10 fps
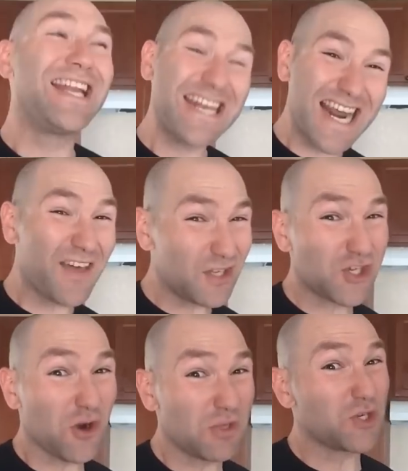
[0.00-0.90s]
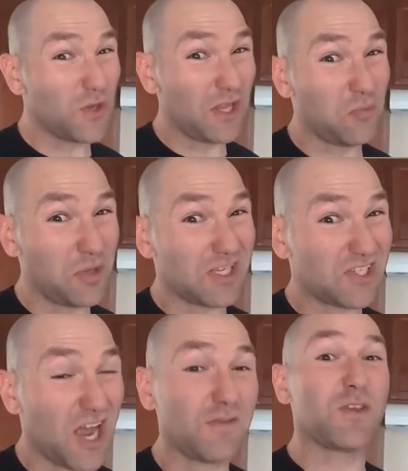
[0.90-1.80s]
Now the Germans are a little pissed
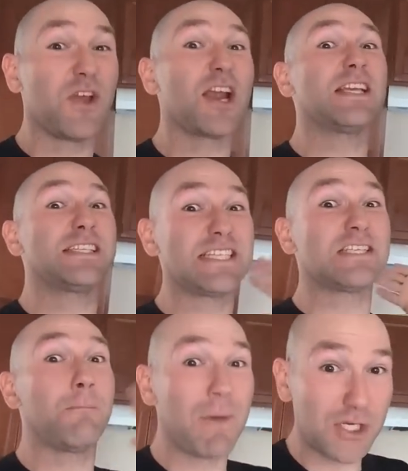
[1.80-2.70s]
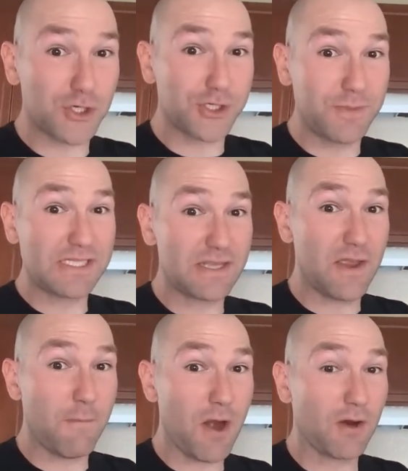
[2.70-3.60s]
off, so they're going to send some Messerschmitts at the
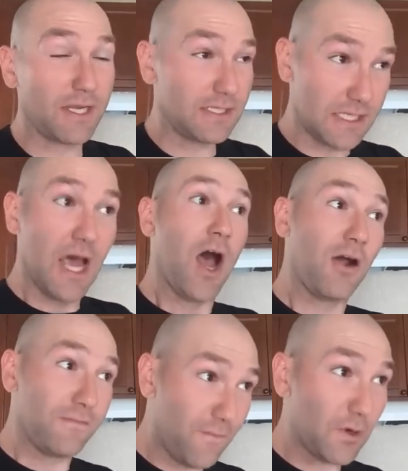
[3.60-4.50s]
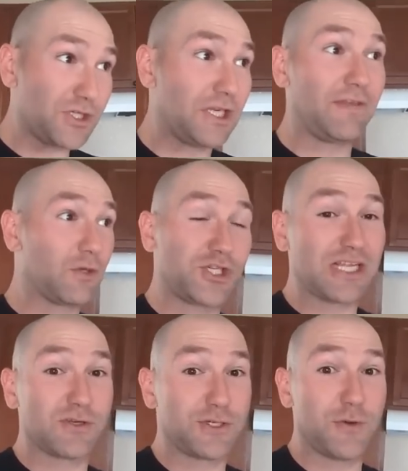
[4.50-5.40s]
Americans. Unfortunately, those
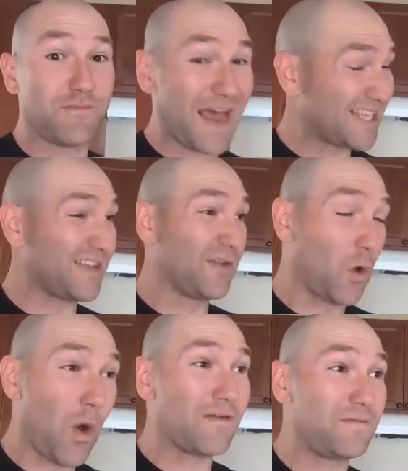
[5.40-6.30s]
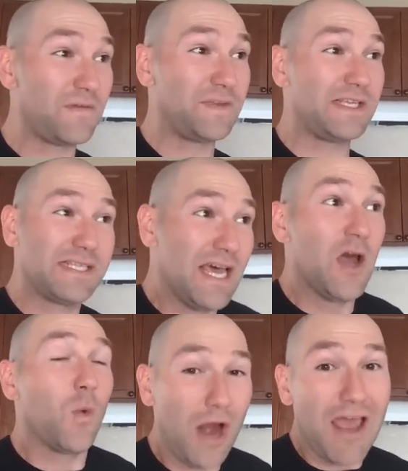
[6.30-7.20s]
jets are too fast, and the Quad 50s
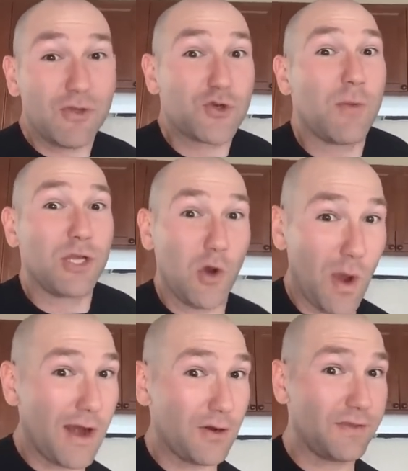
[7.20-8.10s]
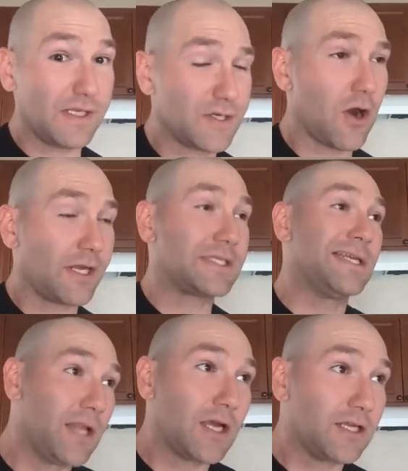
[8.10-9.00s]
were having trouble acquiring these targets.
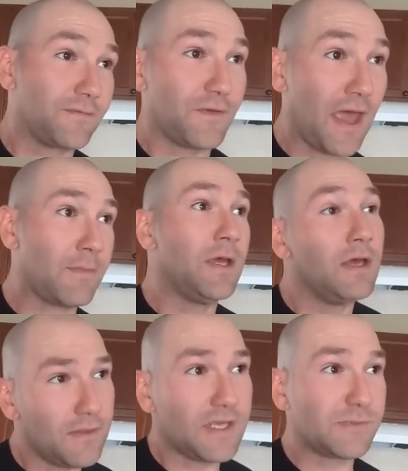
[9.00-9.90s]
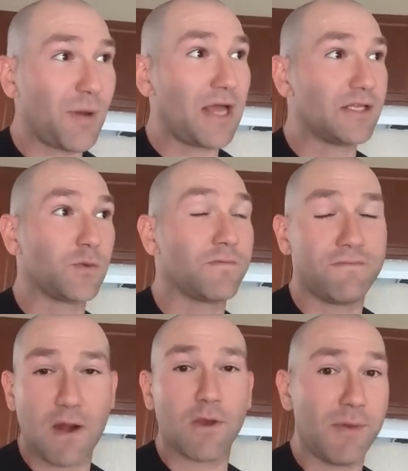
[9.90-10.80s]
Luckily for them, these pilots were
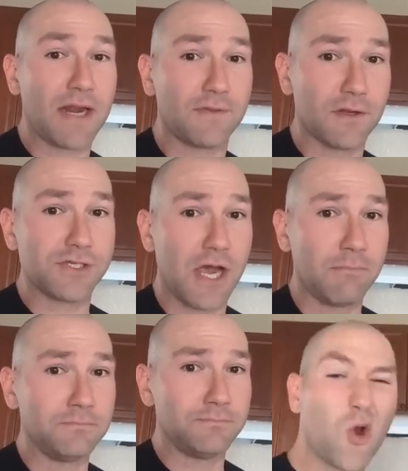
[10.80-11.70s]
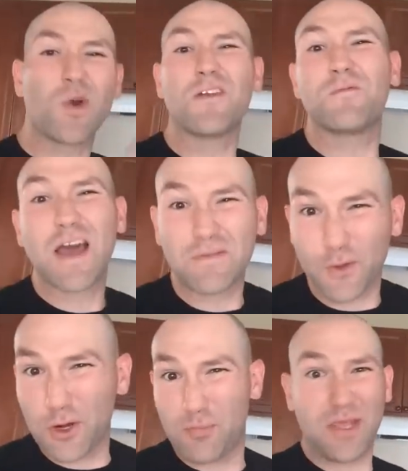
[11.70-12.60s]
very bad at their job. Around
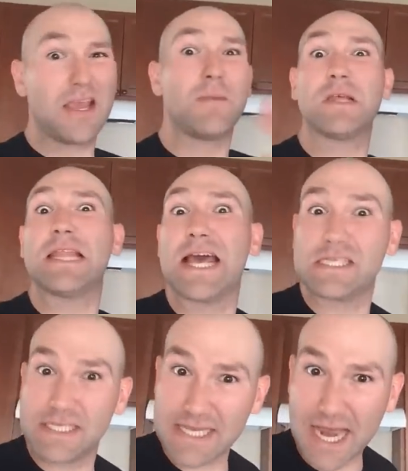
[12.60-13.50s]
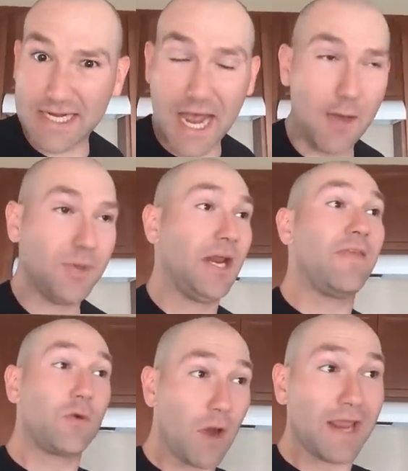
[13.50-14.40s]
5:30 p.m., the last attack happened, and
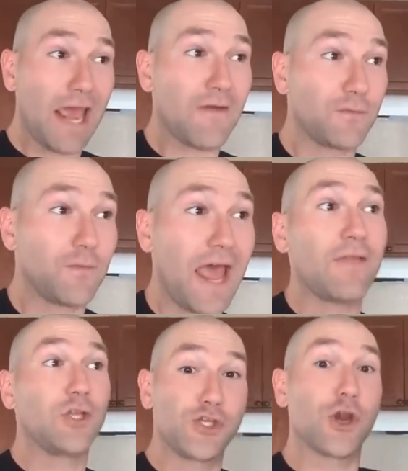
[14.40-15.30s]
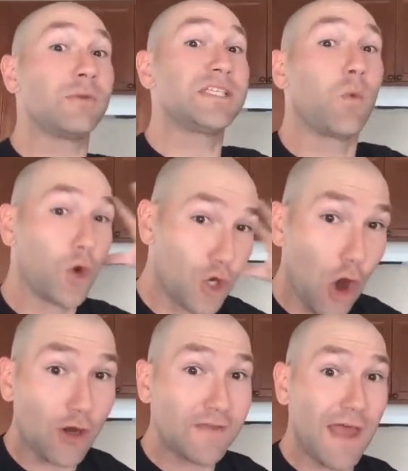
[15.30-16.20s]
then right after that, the Germans that were
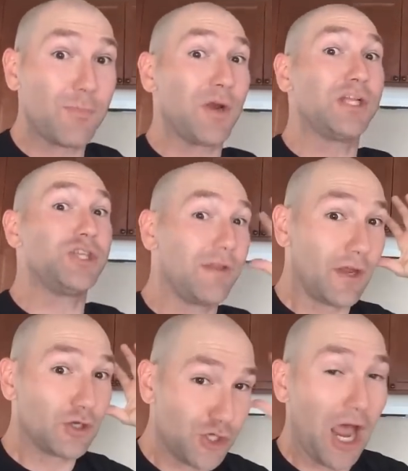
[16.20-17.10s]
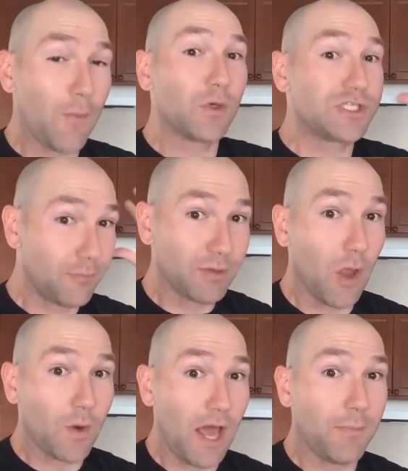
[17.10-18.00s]
guarding that bridge, that their job was to
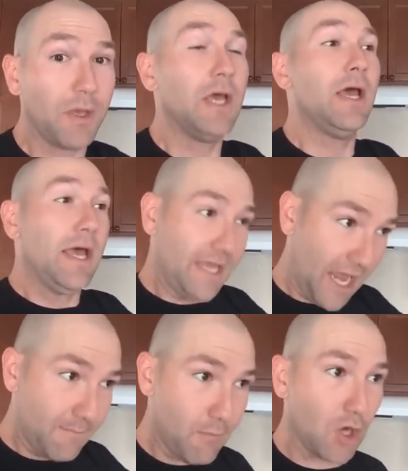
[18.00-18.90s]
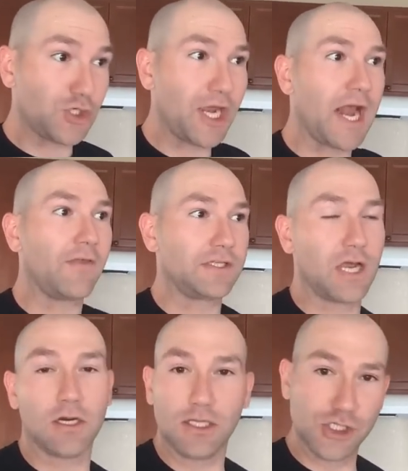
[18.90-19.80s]
blow it up, came marching out of the
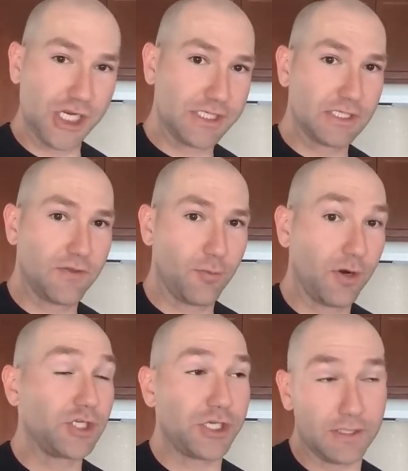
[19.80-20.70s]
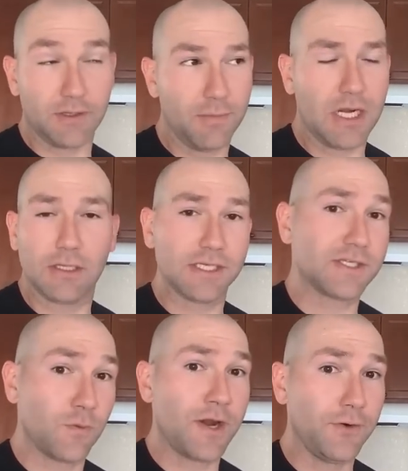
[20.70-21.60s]
tunnel adjacent to the bridge and immediately
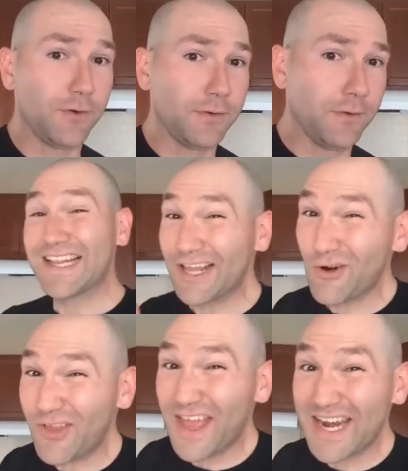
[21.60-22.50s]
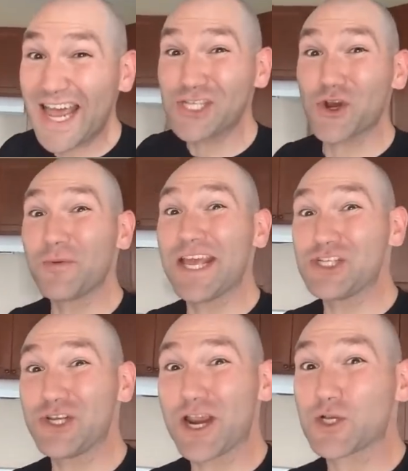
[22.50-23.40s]
surrendered. Later on that night, German
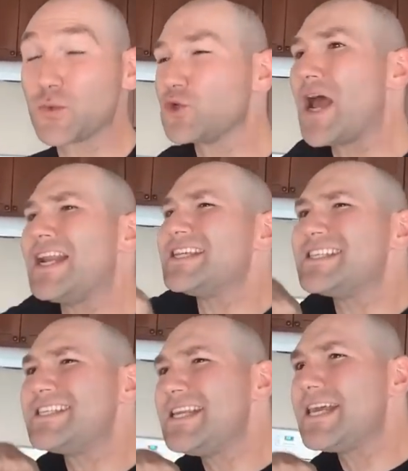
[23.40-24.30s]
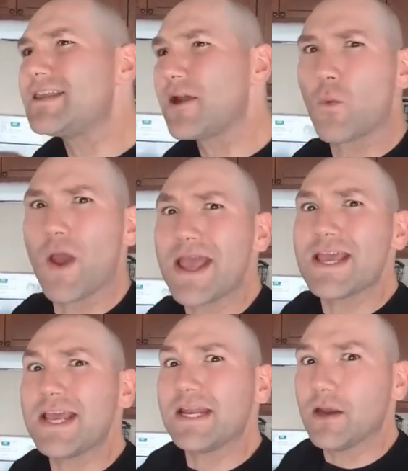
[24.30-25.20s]
engineers were trying to sneak their
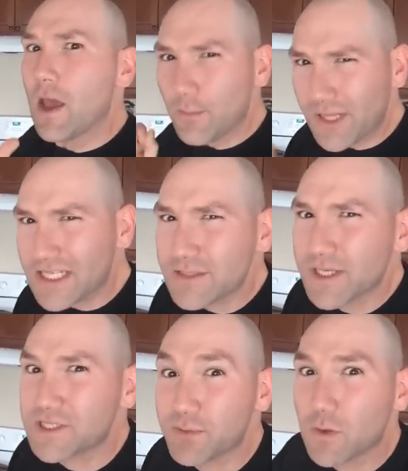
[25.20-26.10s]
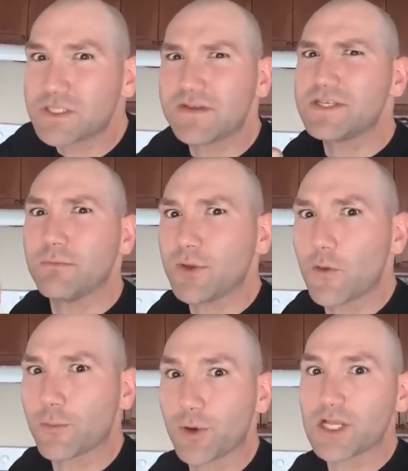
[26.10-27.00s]
way in and plant some explosives and blow the
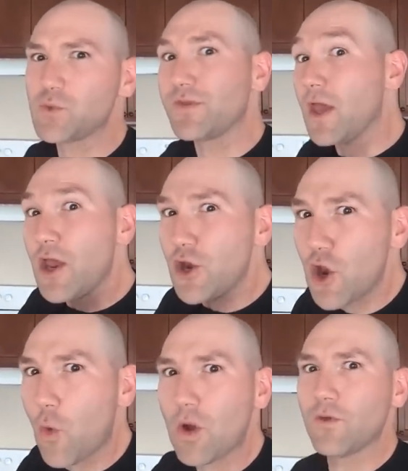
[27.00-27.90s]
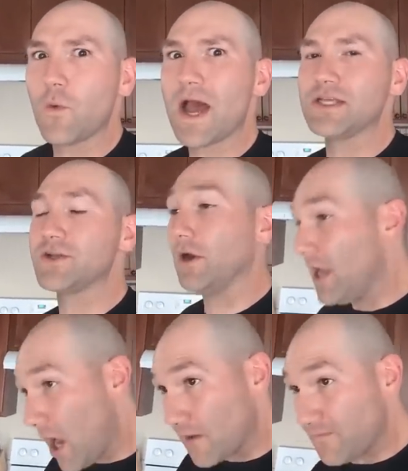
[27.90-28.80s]
bridge with no one the wiser.
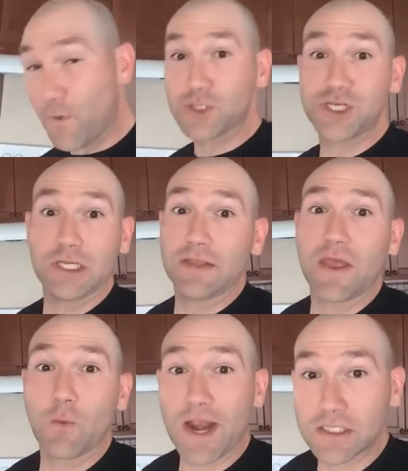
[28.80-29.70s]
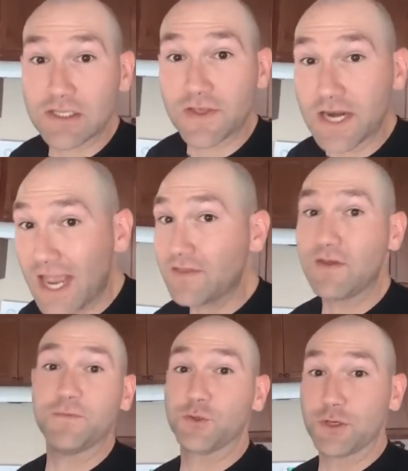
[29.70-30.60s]
Unfortunately, they ran into the 9th
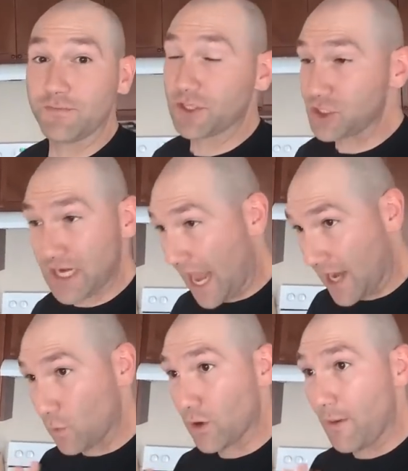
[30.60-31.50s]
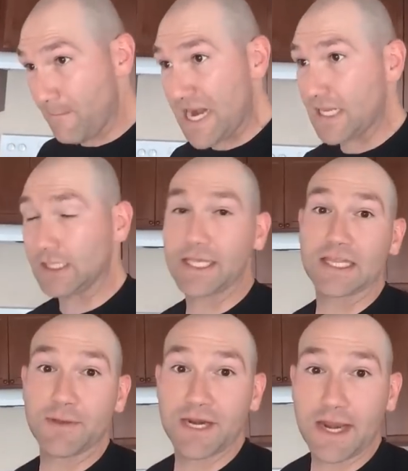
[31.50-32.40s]
Infantry Division and were immediately
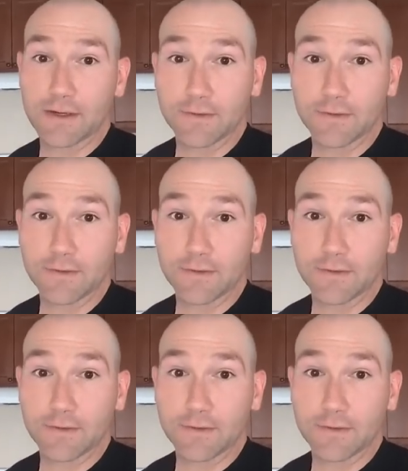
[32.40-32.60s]
eliminated.